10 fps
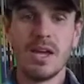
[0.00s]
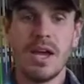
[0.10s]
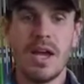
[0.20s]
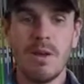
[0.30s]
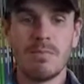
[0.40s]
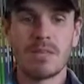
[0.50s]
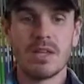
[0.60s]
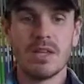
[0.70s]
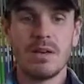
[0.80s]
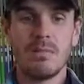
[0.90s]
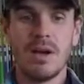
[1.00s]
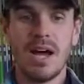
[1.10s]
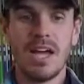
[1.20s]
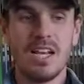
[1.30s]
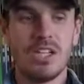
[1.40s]

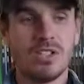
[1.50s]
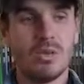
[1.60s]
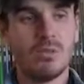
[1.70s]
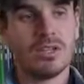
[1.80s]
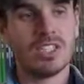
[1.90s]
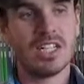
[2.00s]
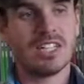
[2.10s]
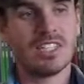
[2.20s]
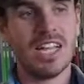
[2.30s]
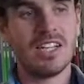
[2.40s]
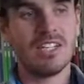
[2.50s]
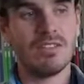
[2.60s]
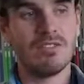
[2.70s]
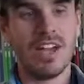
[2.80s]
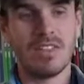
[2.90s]
but it is almost understanding the
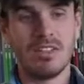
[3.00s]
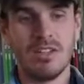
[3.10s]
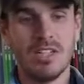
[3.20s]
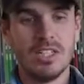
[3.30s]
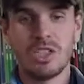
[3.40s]
fact that